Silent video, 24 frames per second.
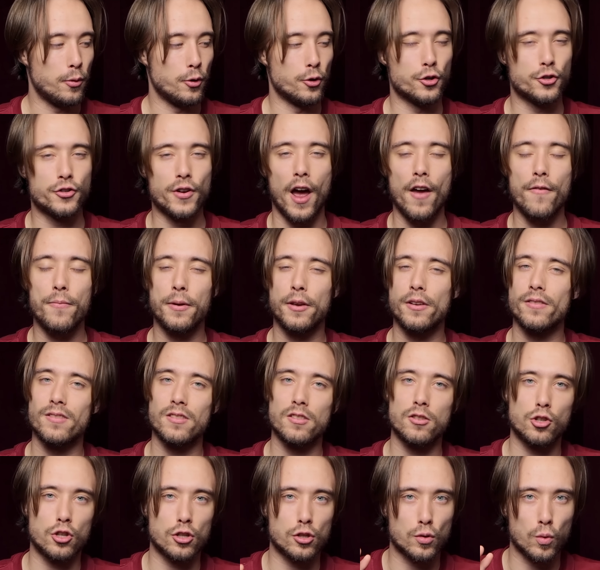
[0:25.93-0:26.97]
Pure Drive
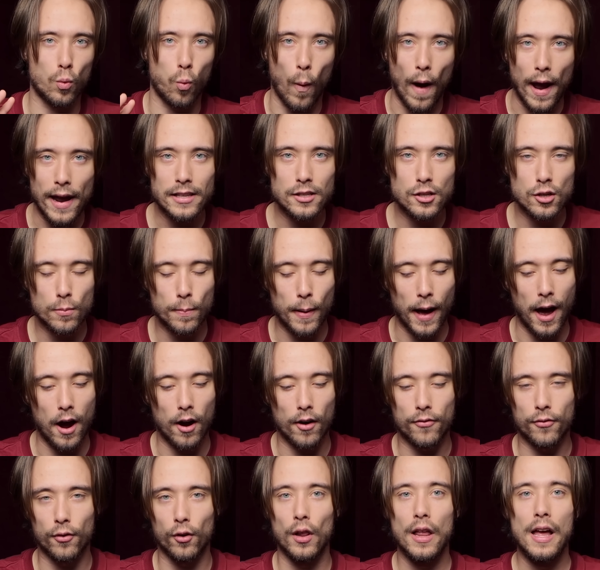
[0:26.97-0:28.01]
because it's just way too
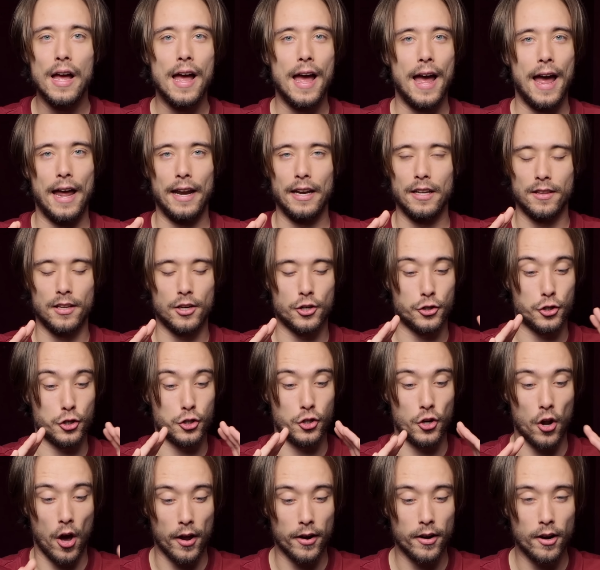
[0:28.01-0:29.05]
powerful and there's
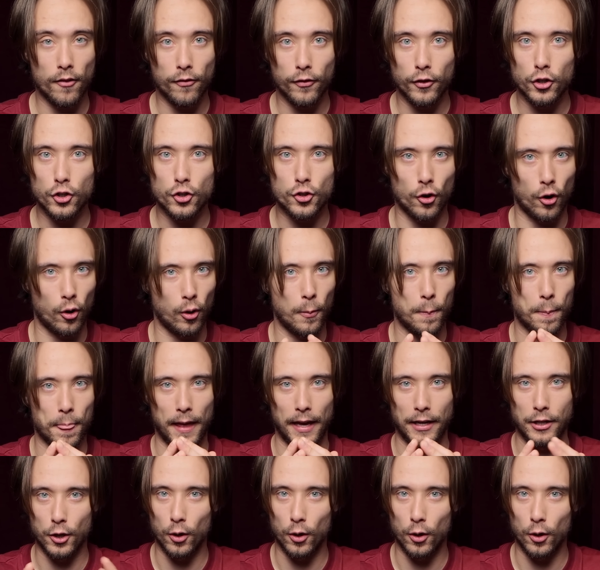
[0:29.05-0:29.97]
just not enough control.